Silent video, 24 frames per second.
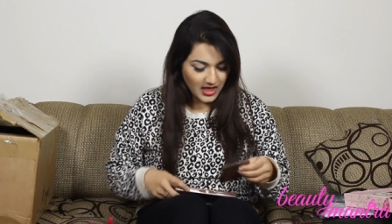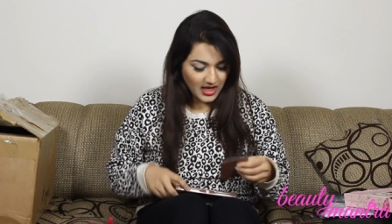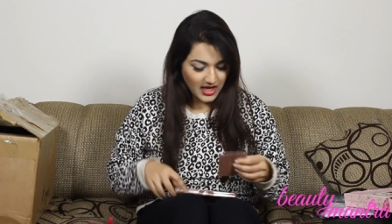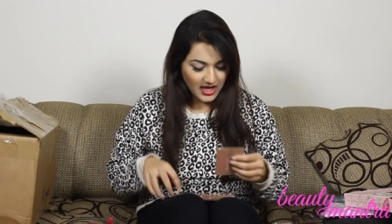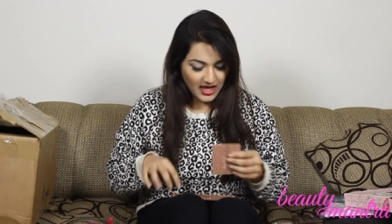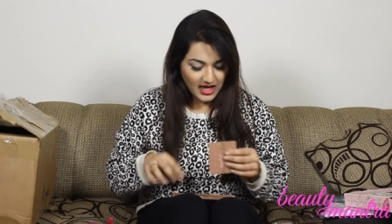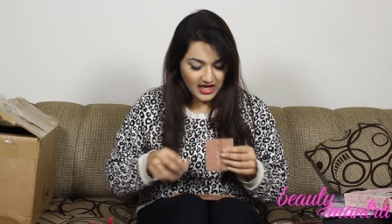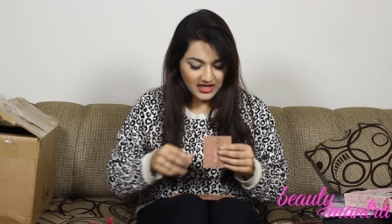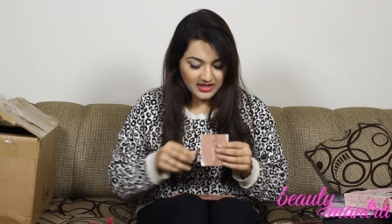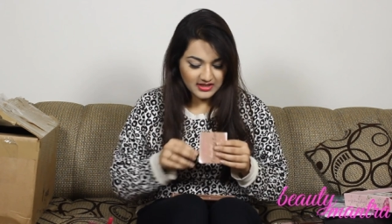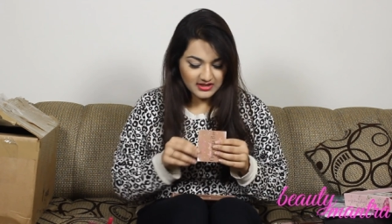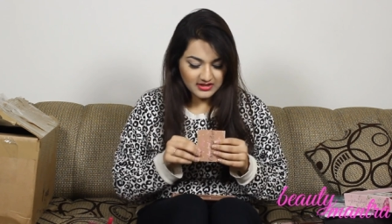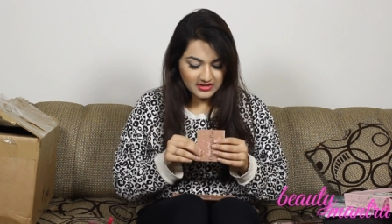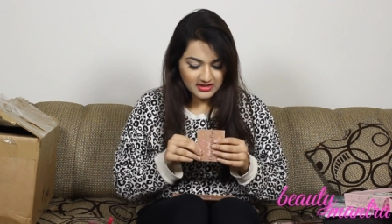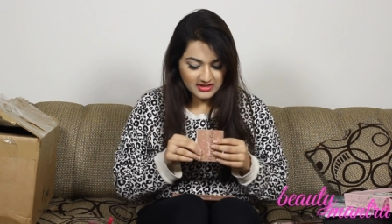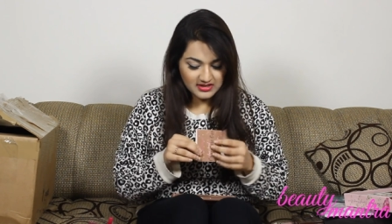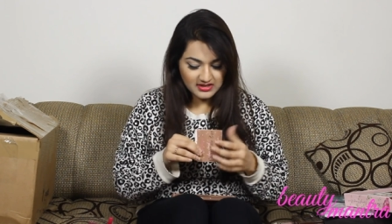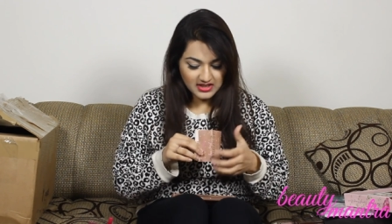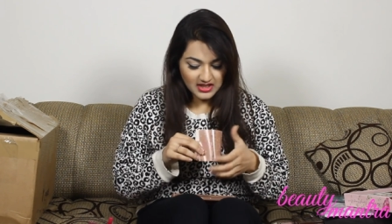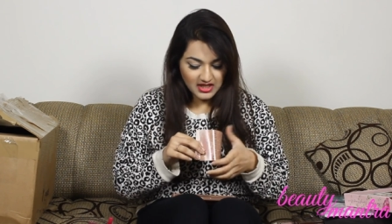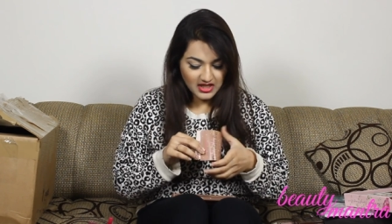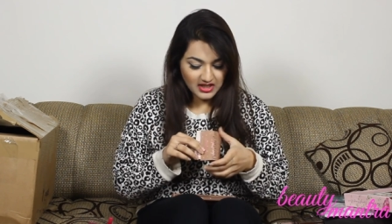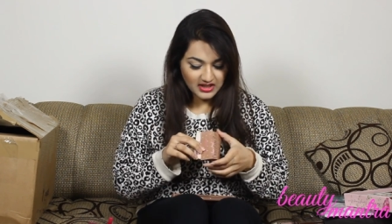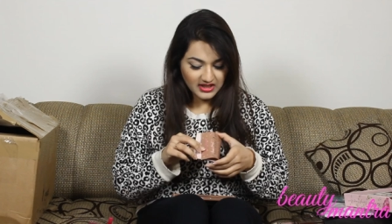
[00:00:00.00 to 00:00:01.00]
And this
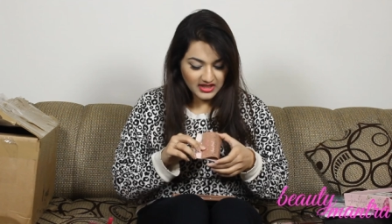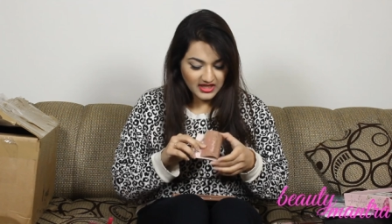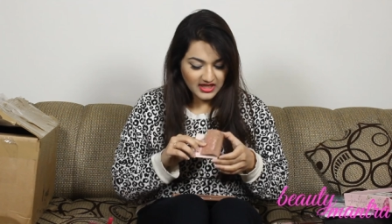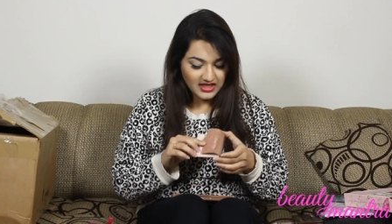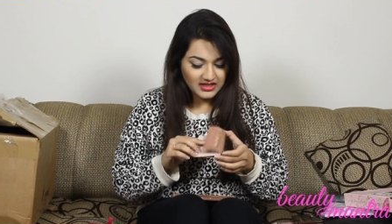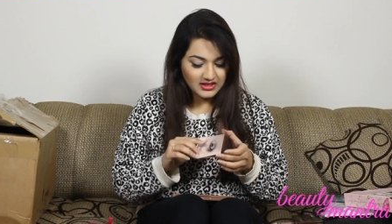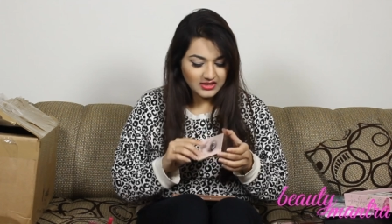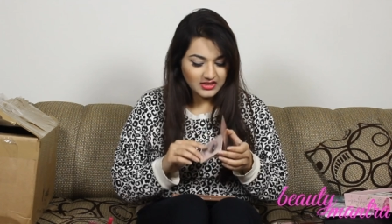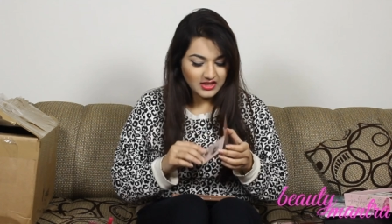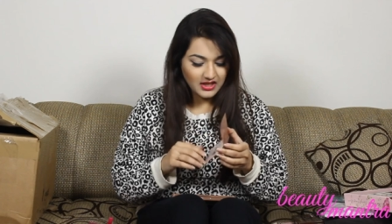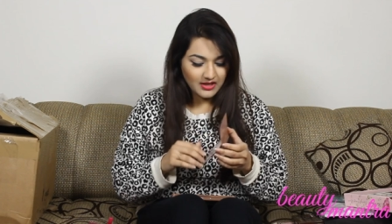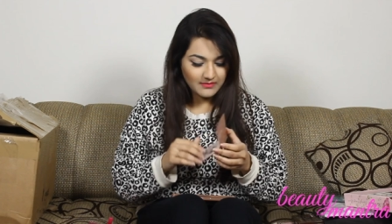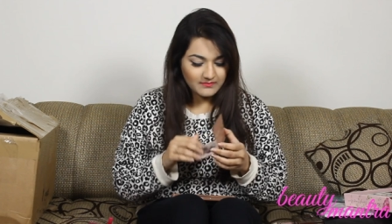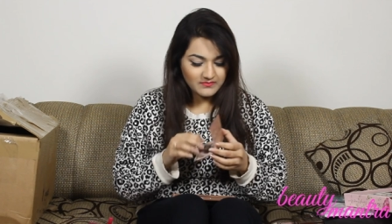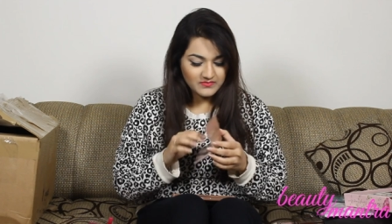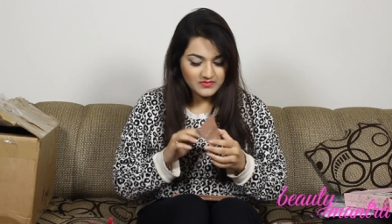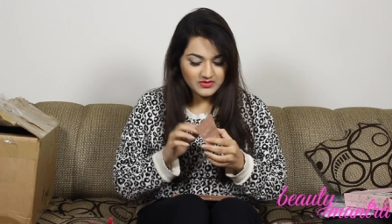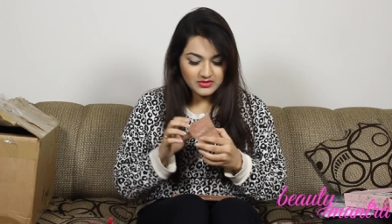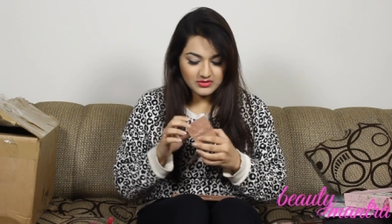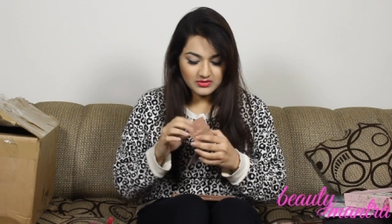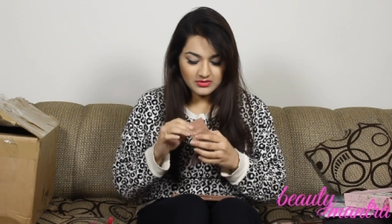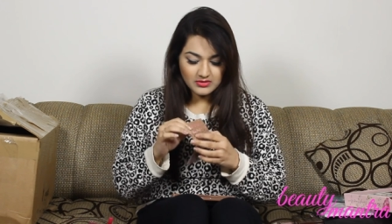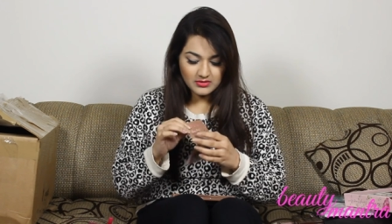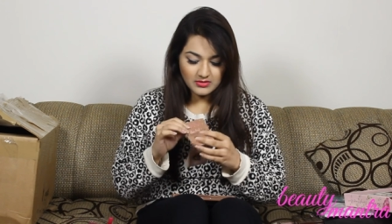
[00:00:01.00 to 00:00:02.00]
again
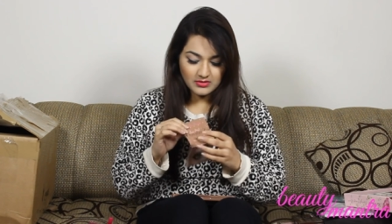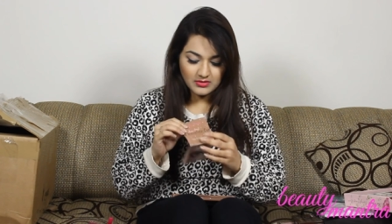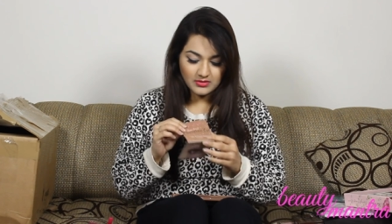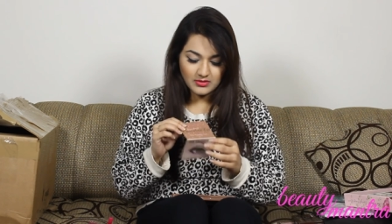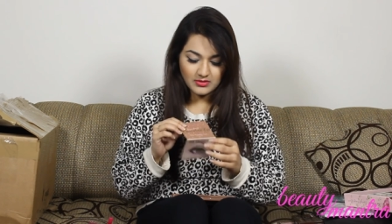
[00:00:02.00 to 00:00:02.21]
comes